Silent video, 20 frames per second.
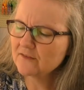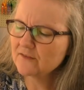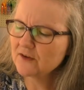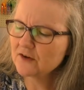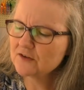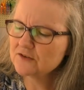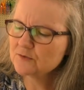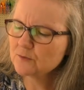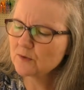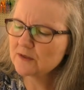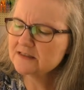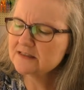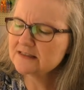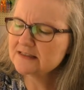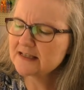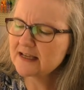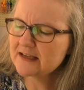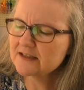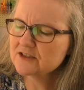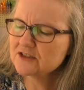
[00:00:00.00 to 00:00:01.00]
there's one
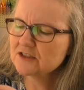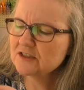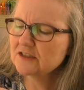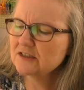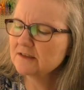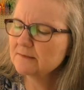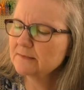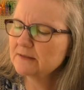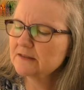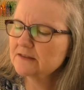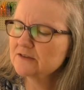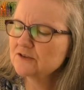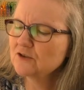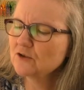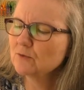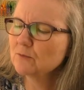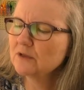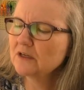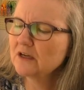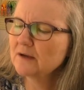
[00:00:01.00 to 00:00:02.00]
section, let me
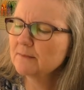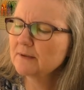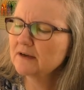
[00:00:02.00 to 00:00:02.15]
zoom it up,